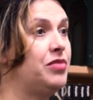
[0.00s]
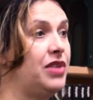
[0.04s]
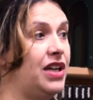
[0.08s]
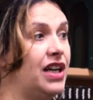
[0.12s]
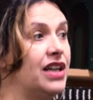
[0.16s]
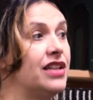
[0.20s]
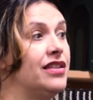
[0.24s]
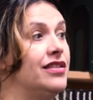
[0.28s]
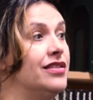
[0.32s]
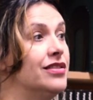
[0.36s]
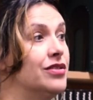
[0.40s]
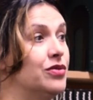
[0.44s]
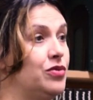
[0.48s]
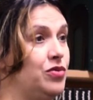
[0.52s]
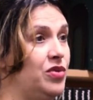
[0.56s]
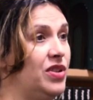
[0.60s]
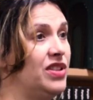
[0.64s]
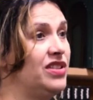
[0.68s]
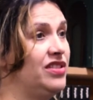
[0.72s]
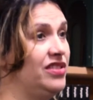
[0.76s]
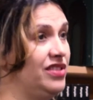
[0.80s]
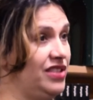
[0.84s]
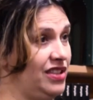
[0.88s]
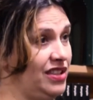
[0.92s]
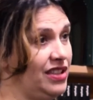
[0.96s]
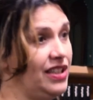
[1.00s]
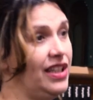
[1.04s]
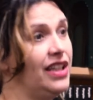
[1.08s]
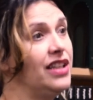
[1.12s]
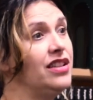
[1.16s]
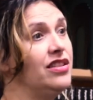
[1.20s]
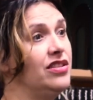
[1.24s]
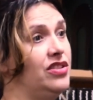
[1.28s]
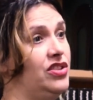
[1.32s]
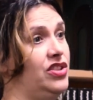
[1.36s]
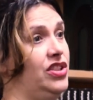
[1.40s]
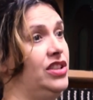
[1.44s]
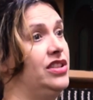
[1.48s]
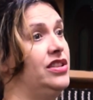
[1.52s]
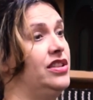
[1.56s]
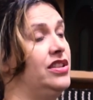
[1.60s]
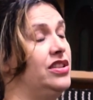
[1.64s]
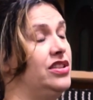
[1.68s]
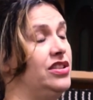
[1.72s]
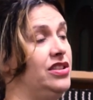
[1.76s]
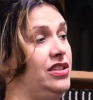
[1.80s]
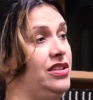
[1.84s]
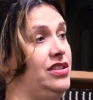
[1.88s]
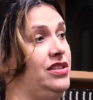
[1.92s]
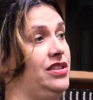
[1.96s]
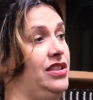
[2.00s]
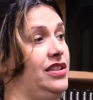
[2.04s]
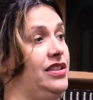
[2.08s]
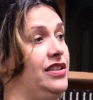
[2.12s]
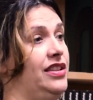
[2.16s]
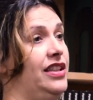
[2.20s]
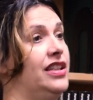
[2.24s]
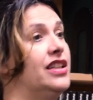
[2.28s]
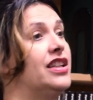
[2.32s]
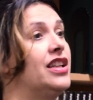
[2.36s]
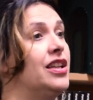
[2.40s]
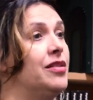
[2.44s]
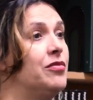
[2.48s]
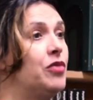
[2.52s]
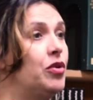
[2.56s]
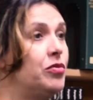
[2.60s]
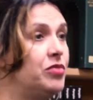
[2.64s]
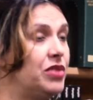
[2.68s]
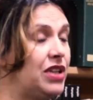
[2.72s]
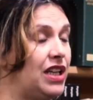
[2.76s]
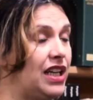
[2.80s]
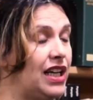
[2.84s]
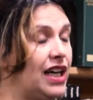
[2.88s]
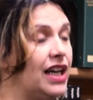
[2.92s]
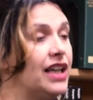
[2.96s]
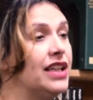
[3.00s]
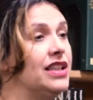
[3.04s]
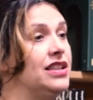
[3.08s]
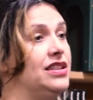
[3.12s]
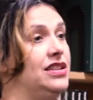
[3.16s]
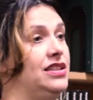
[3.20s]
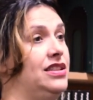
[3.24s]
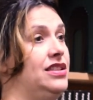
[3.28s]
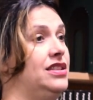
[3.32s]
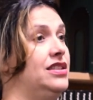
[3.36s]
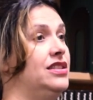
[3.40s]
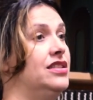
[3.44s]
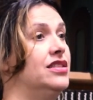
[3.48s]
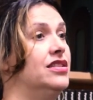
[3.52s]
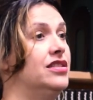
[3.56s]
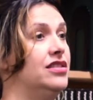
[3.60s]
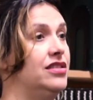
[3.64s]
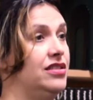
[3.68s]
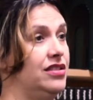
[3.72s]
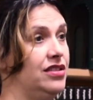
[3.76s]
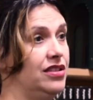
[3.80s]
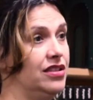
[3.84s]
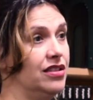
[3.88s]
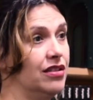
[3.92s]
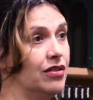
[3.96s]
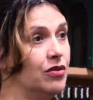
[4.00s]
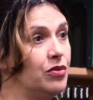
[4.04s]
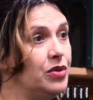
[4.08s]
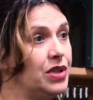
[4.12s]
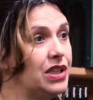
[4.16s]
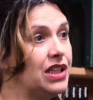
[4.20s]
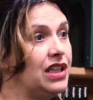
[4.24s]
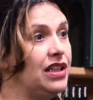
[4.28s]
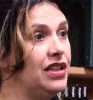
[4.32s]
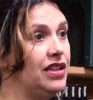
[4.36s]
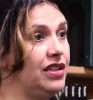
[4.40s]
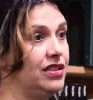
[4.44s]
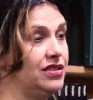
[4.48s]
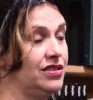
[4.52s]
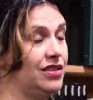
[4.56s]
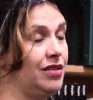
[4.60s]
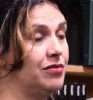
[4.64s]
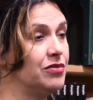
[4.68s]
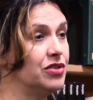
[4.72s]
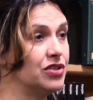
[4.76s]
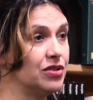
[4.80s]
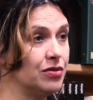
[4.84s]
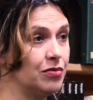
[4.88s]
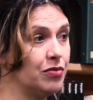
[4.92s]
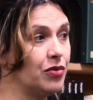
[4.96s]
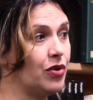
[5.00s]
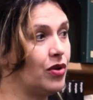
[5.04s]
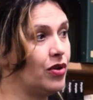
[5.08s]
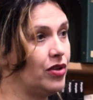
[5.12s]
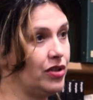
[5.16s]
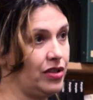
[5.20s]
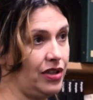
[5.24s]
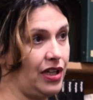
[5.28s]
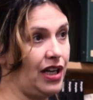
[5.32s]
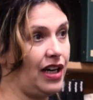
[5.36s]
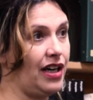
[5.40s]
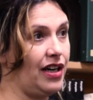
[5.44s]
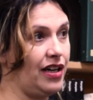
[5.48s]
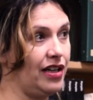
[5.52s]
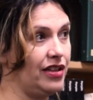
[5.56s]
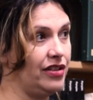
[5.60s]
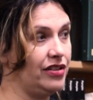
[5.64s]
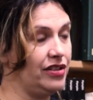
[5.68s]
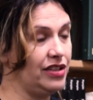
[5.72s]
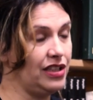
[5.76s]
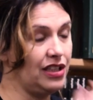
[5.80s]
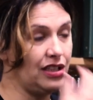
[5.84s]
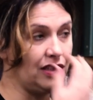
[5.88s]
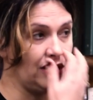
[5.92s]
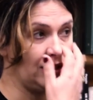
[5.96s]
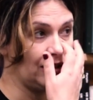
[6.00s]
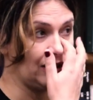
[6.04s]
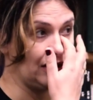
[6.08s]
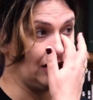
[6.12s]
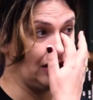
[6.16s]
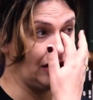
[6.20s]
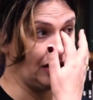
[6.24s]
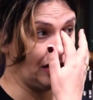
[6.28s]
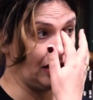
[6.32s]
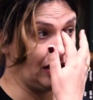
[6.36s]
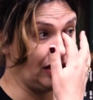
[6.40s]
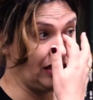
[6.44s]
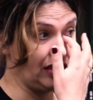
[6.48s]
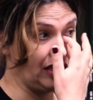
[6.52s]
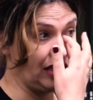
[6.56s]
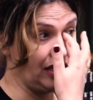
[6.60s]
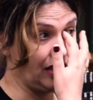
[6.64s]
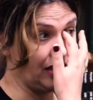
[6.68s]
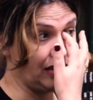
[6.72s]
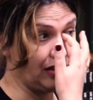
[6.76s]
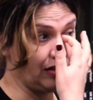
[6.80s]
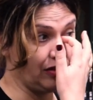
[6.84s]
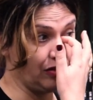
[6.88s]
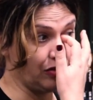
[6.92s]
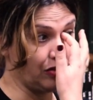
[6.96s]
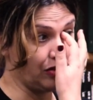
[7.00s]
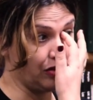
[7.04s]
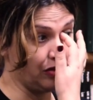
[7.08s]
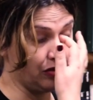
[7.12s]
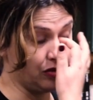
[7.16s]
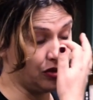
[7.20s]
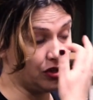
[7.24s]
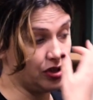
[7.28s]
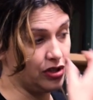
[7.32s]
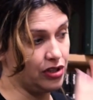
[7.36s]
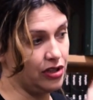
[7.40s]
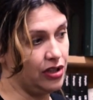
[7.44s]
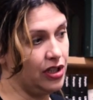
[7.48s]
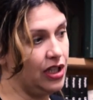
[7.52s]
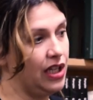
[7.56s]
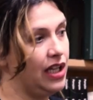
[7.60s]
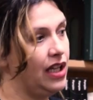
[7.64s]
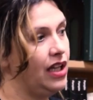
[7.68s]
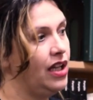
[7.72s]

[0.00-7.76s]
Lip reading: partners who understand the challenges and they can mobilize quickly some support are really, really crucial.